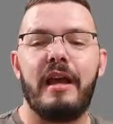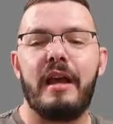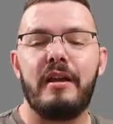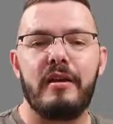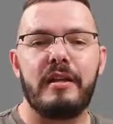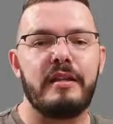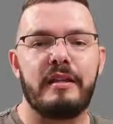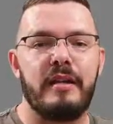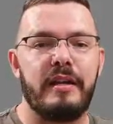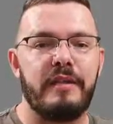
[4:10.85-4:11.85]
an
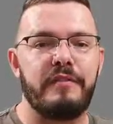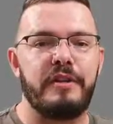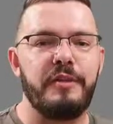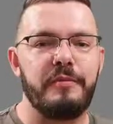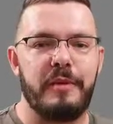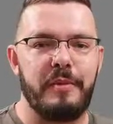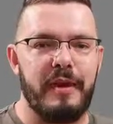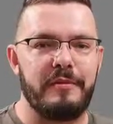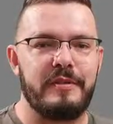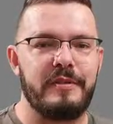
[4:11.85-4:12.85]
architect I never knew
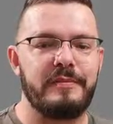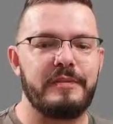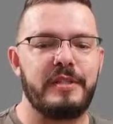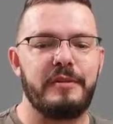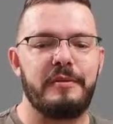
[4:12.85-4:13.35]
about. So